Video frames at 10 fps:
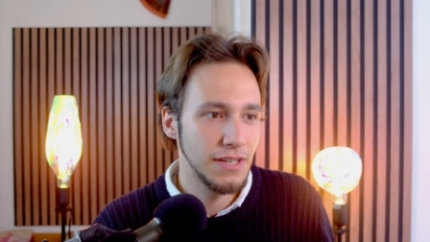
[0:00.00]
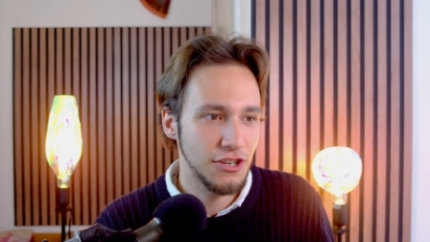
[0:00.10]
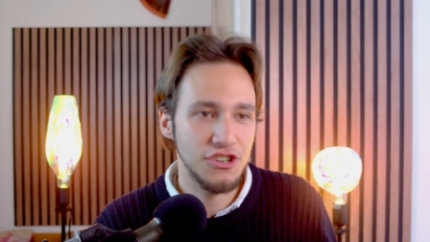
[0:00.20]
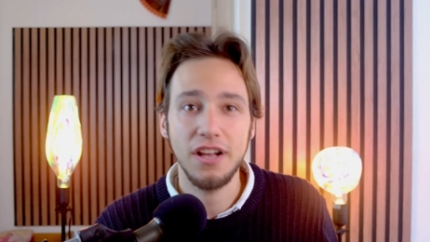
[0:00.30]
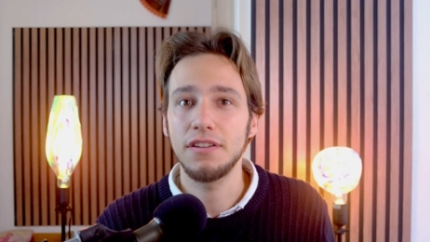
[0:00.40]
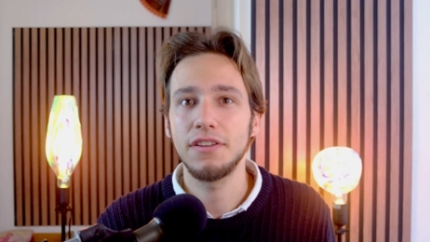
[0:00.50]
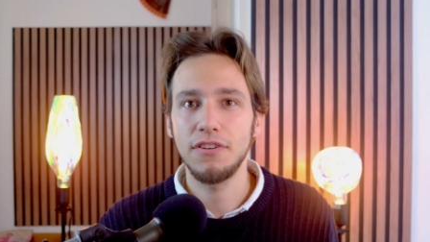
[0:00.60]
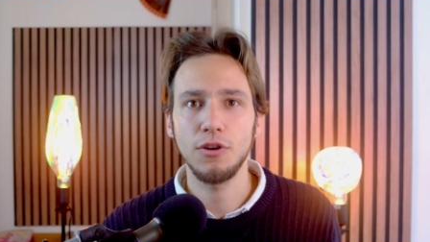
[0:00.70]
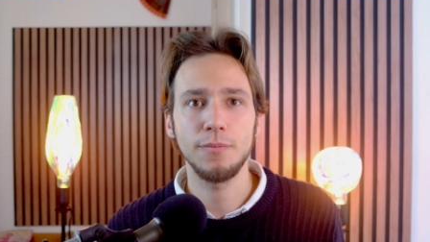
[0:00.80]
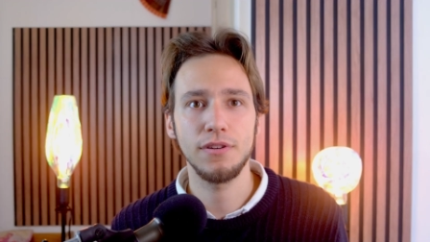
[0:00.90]
shell
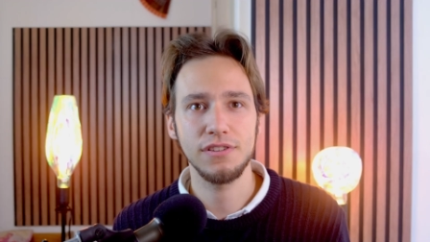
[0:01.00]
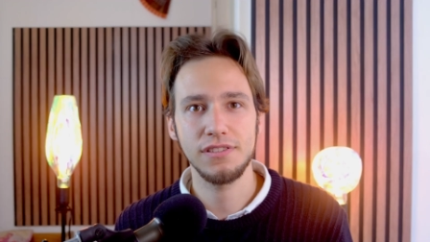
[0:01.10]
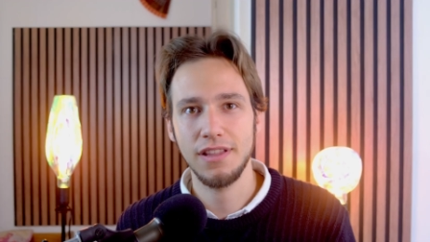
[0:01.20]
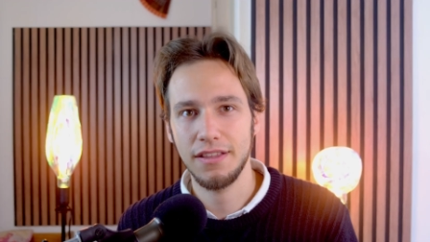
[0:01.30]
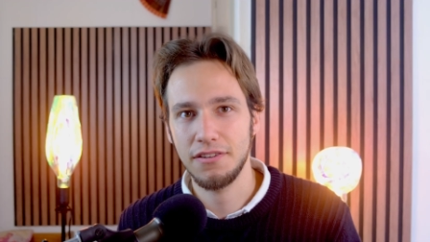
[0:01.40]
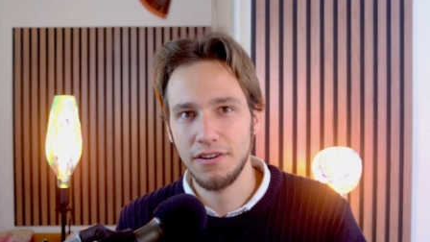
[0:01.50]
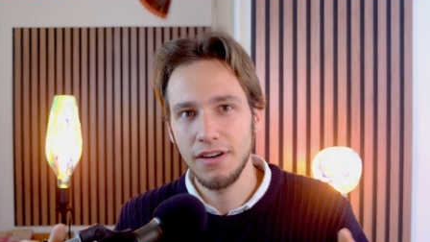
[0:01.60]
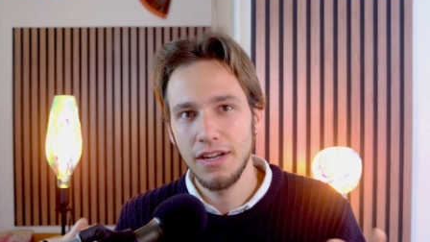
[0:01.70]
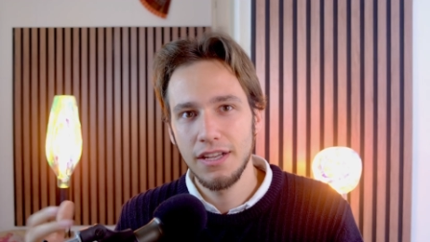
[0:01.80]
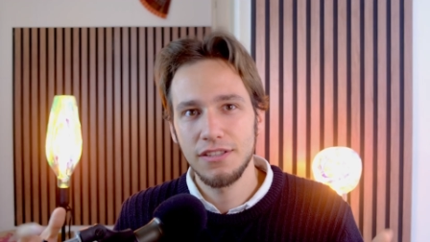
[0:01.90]
developers that are
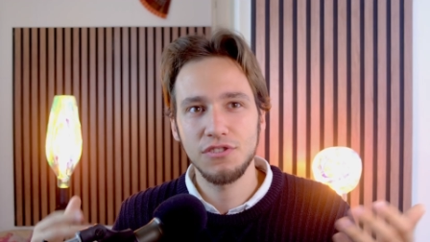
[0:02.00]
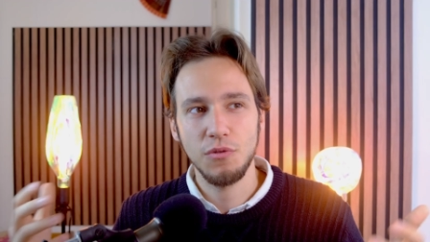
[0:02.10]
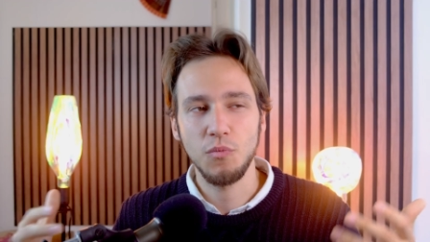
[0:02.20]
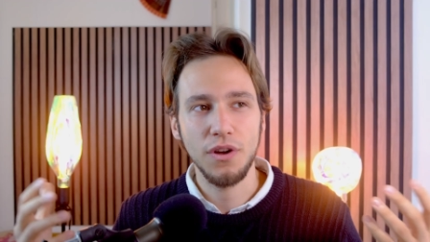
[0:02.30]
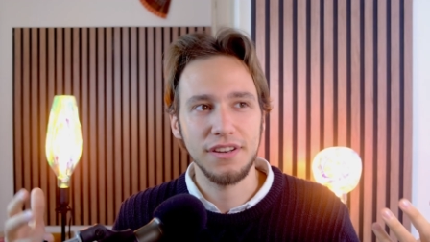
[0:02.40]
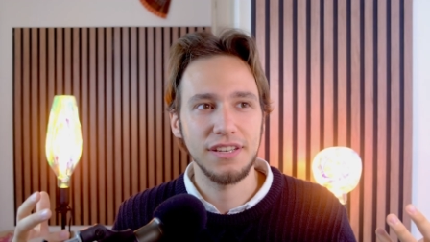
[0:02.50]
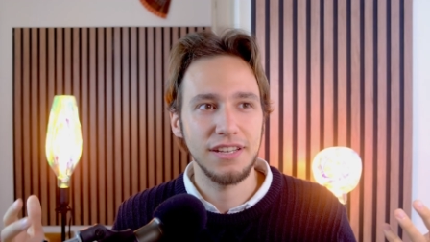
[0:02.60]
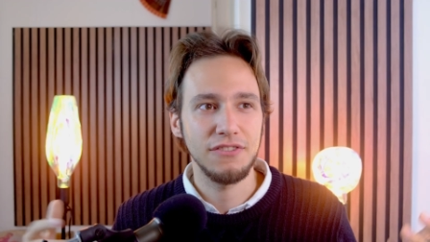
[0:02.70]
somewhat